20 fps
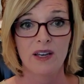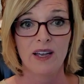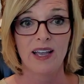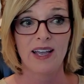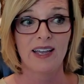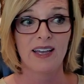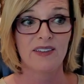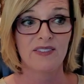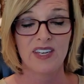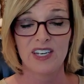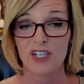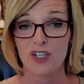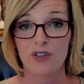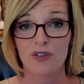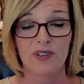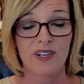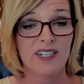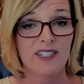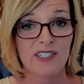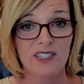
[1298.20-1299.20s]
And that it
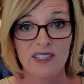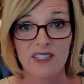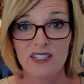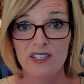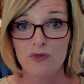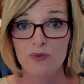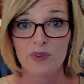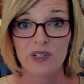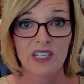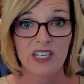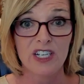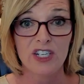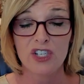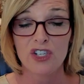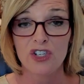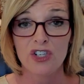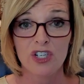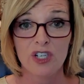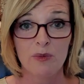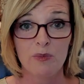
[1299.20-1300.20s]
creates this
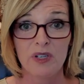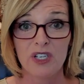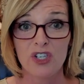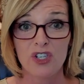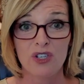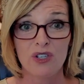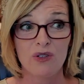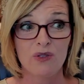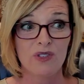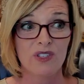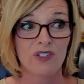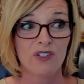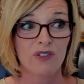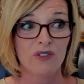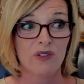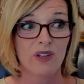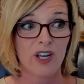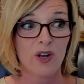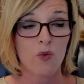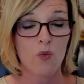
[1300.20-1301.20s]
relationship issues, and
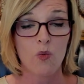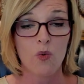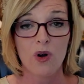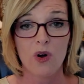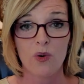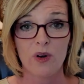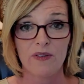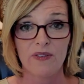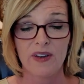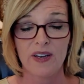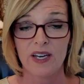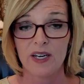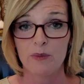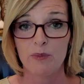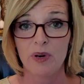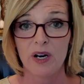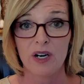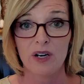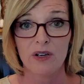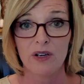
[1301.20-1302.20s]
you're like, whoa, I've
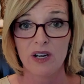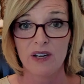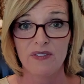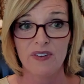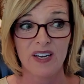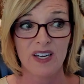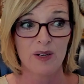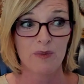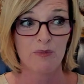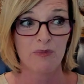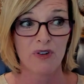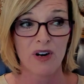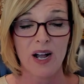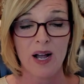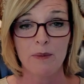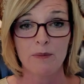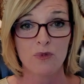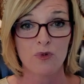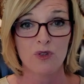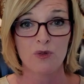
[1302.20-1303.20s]
had part, I've had
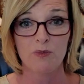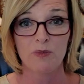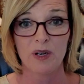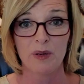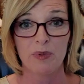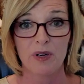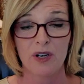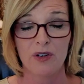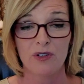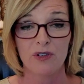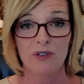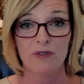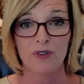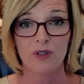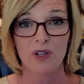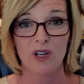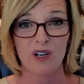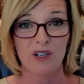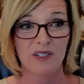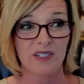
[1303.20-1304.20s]
problems with my partner for
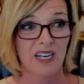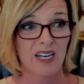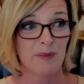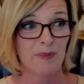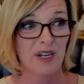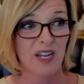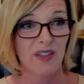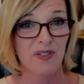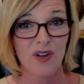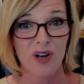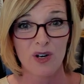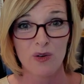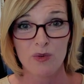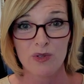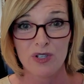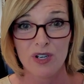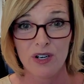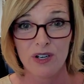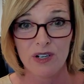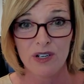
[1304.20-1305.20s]
a long time, and I thought it
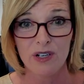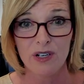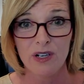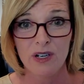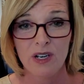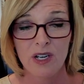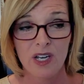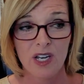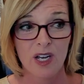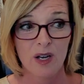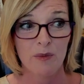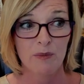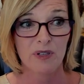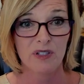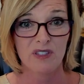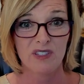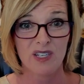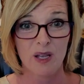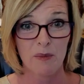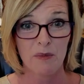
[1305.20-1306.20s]
was her,
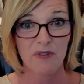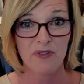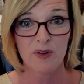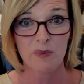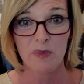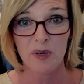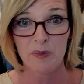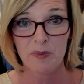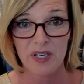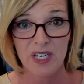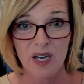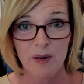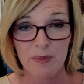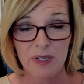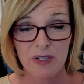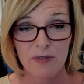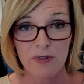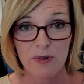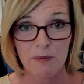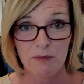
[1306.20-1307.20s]
but some of it might be
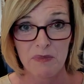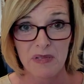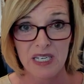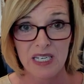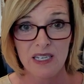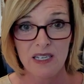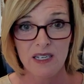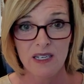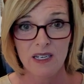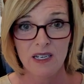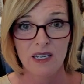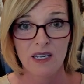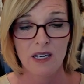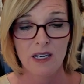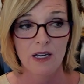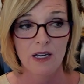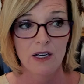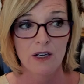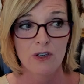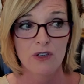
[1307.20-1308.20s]
coming from me.
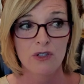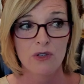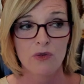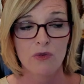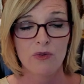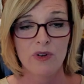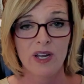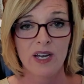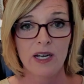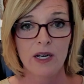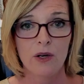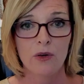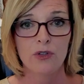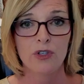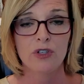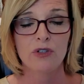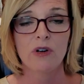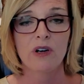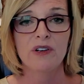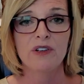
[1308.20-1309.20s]
So now
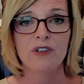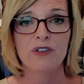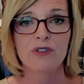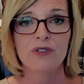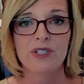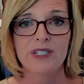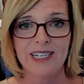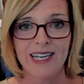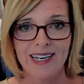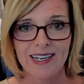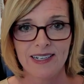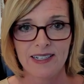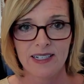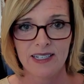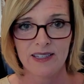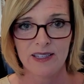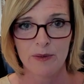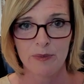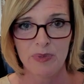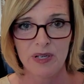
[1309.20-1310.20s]
you're
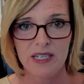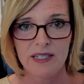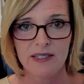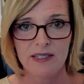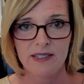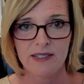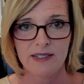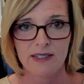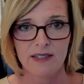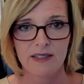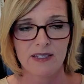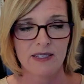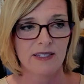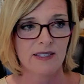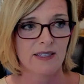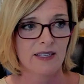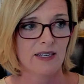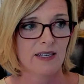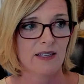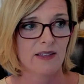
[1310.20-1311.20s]
understanding the pieces to this
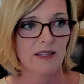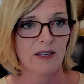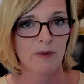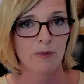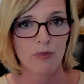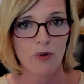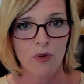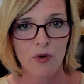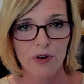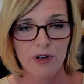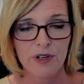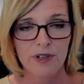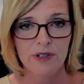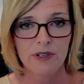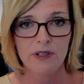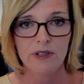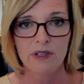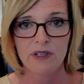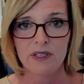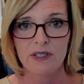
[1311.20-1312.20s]
thing that
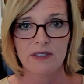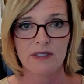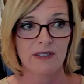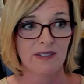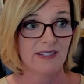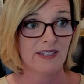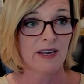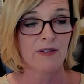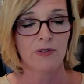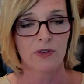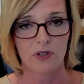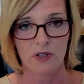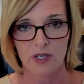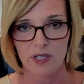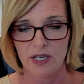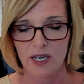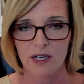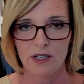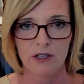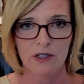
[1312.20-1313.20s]
porn is definitely
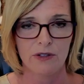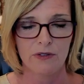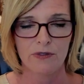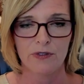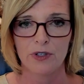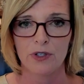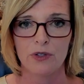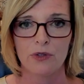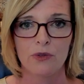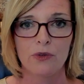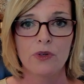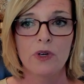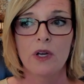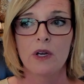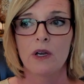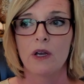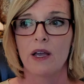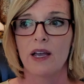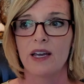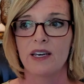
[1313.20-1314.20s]
not good for you.
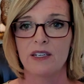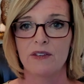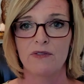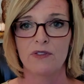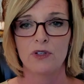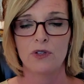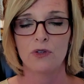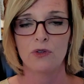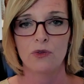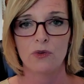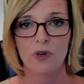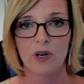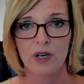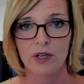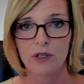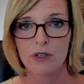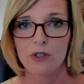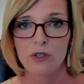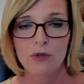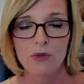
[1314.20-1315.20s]
And if you
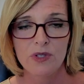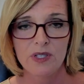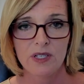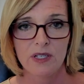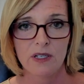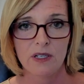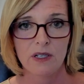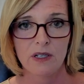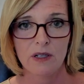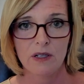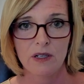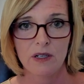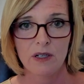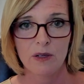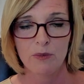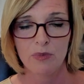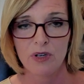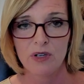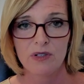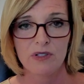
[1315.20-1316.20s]
are using
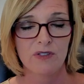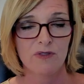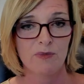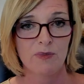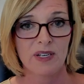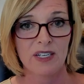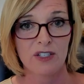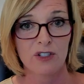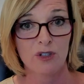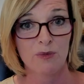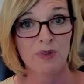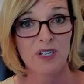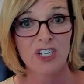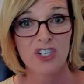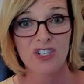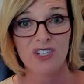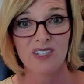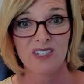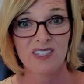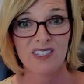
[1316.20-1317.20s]
compulsive
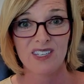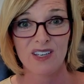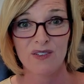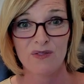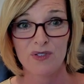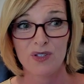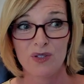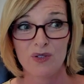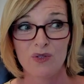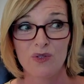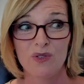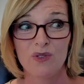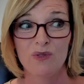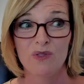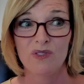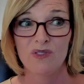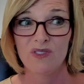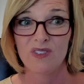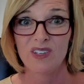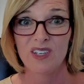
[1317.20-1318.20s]
masturbation to self soothe,
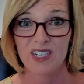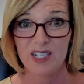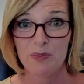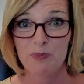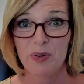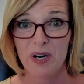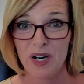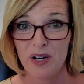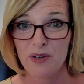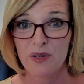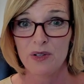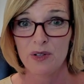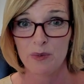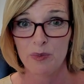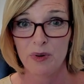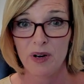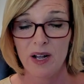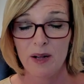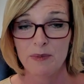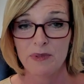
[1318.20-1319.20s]
it's part of the
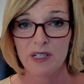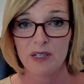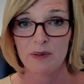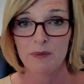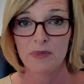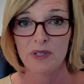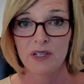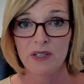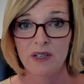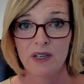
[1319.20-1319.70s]
problem.